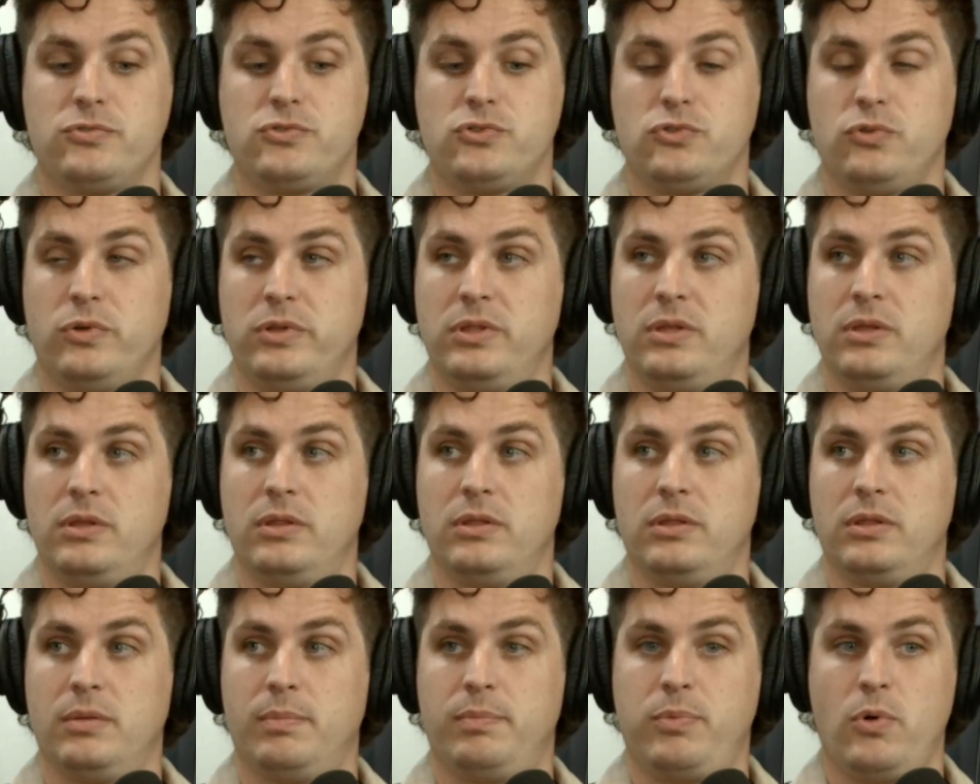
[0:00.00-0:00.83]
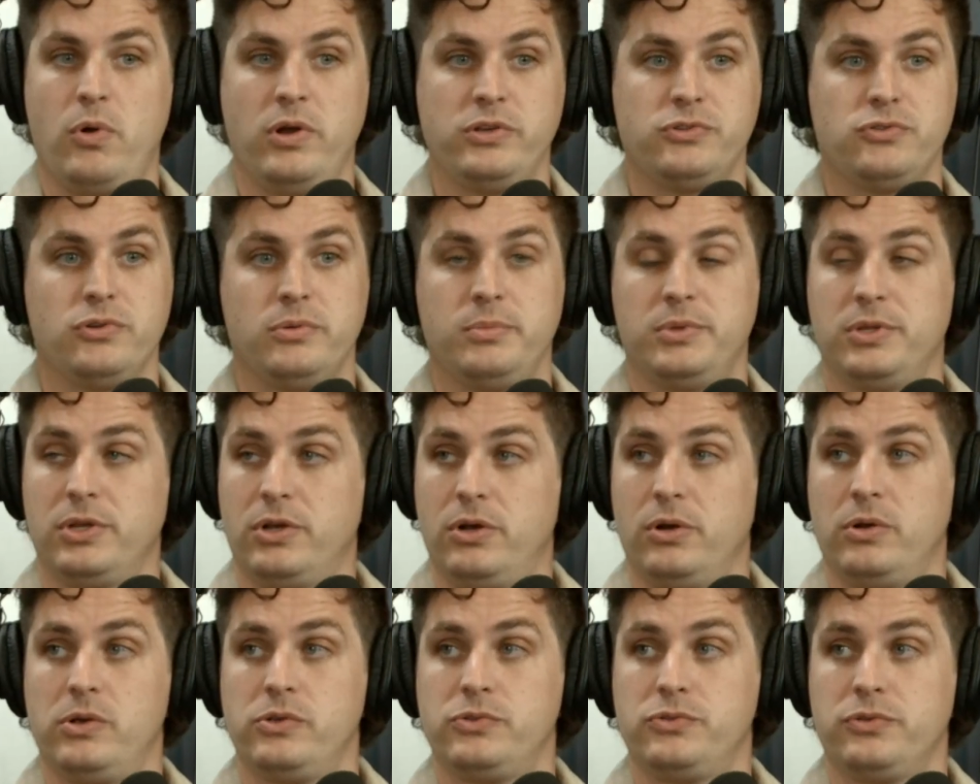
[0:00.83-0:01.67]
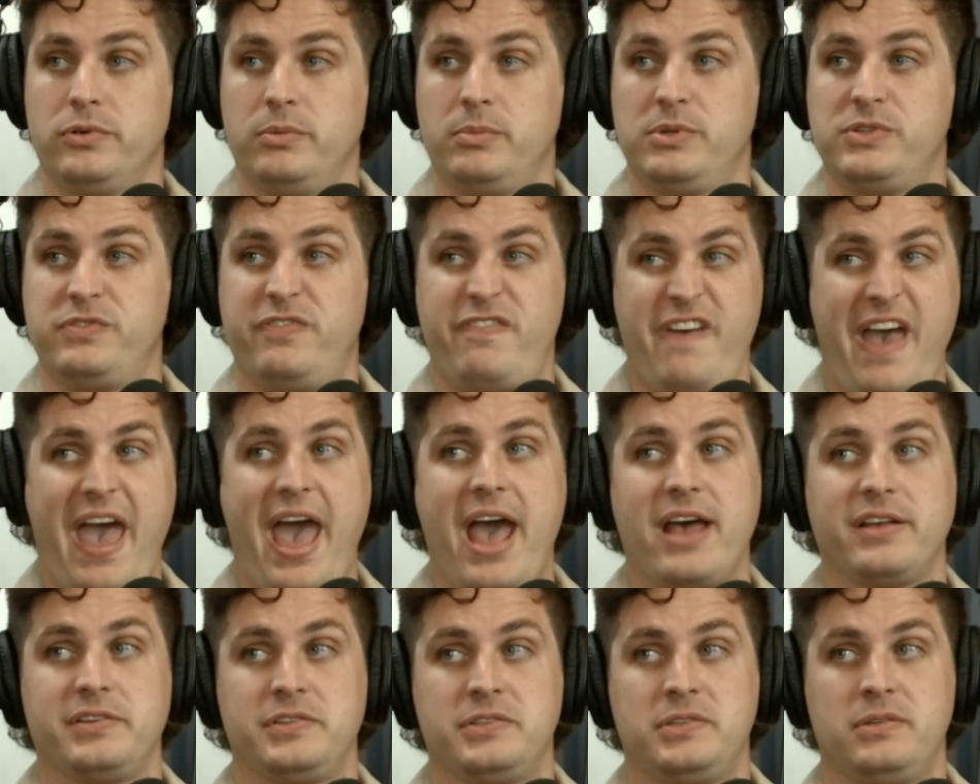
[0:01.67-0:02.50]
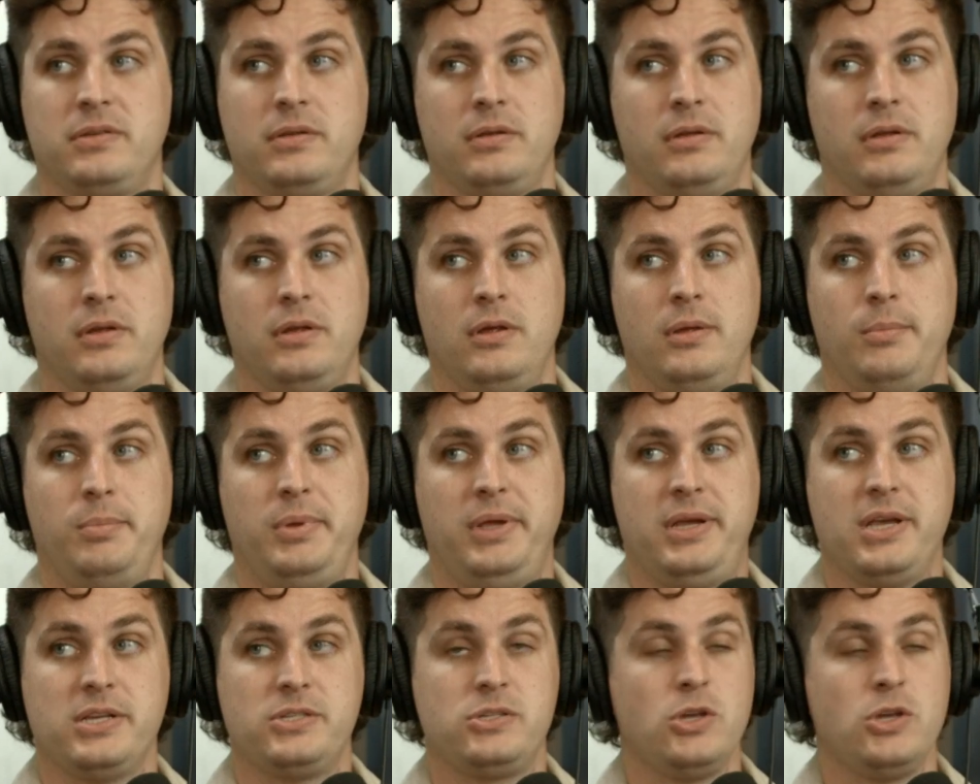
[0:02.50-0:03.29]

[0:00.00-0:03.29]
between the boys' room and the girls' room is vast. Because